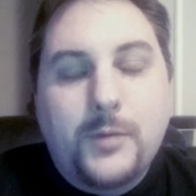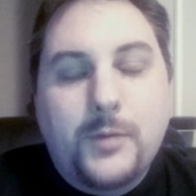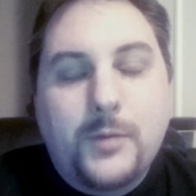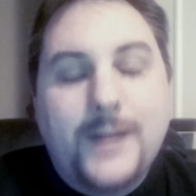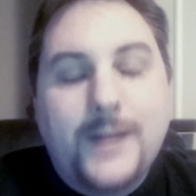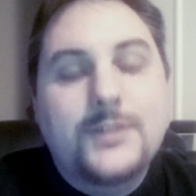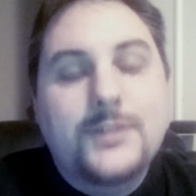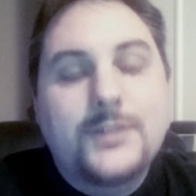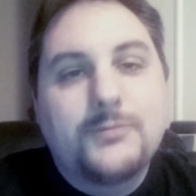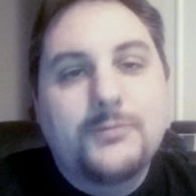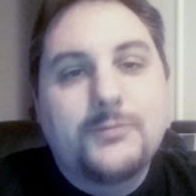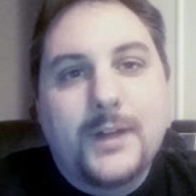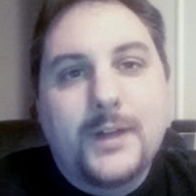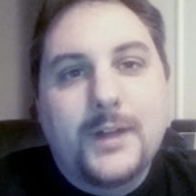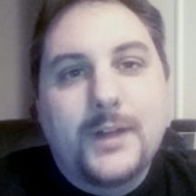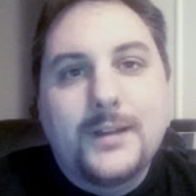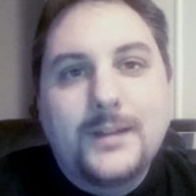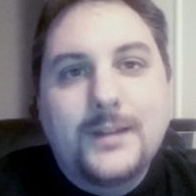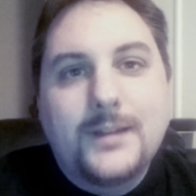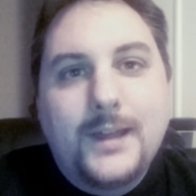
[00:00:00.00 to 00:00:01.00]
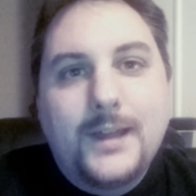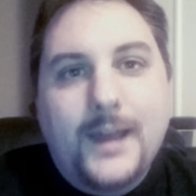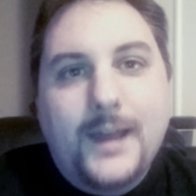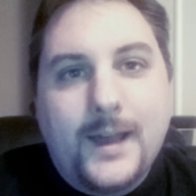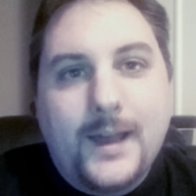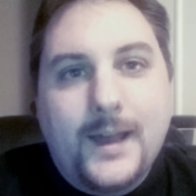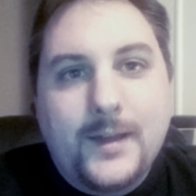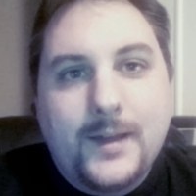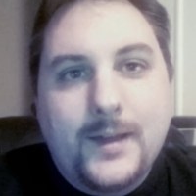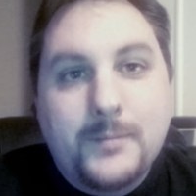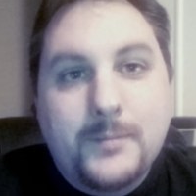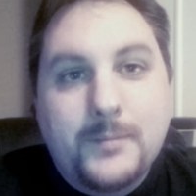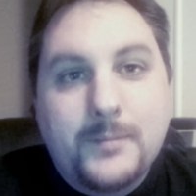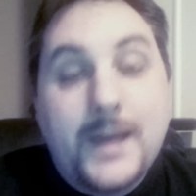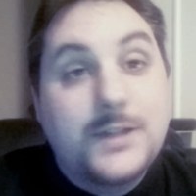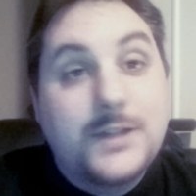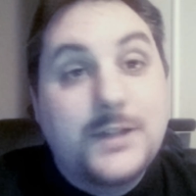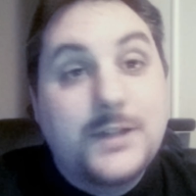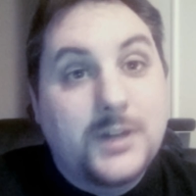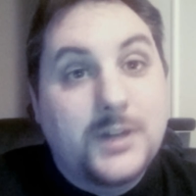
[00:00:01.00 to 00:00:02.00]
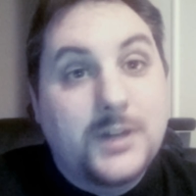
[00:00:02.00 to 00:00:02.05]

practice run at managing